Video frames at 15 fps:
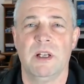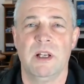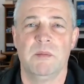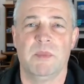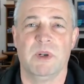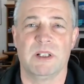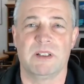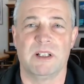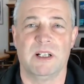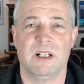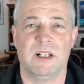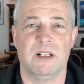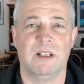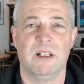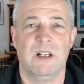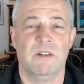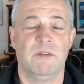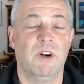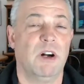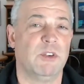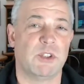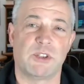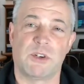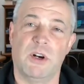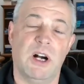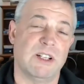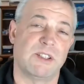But Volvos are awesome.